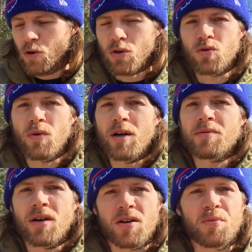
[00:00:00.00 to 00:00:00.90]
was
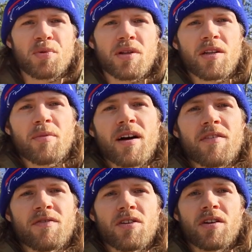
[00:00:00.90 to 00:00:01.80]
wiped out completely by
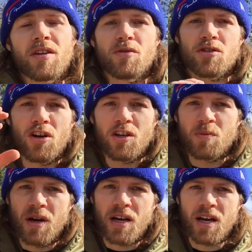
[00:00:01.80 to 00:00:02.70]
a flood that was
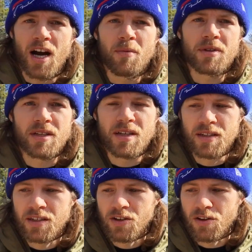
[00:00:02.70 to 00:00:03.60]
caused by a comet that
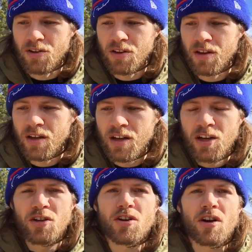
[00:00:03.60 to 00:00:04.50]
hit the earth.
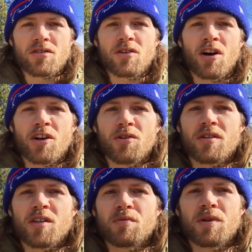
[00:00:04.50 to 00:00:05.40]
You could also argue that
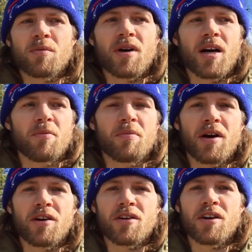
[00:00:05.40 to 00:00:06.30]
these people had a
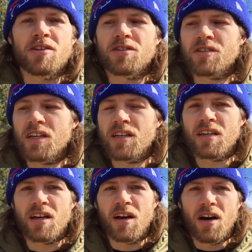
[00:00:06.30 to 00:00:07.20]
better
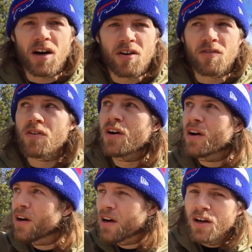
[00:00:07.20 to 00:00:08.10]
understanding of
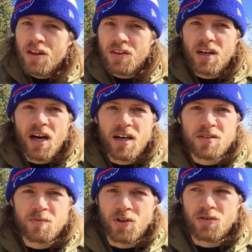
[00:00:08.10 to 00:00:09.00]
the
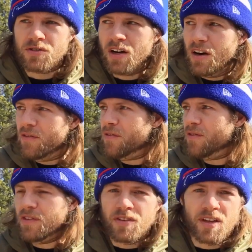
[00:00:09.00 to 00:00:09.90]
cosmos, of
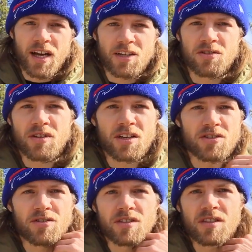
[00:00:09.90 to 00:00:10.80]
the
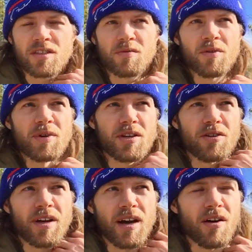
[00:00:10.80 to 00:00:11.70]
astrological system than we
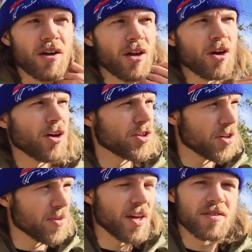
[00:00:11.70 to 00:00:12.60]
do now.
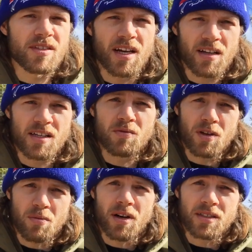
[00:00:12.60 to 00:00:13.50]
Sure, we have the satellites and we
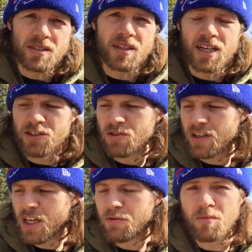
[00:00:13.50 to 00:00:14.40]
could probably see an
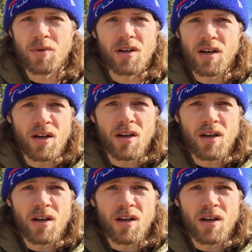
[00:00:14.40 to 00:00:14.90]
asteroid coming, but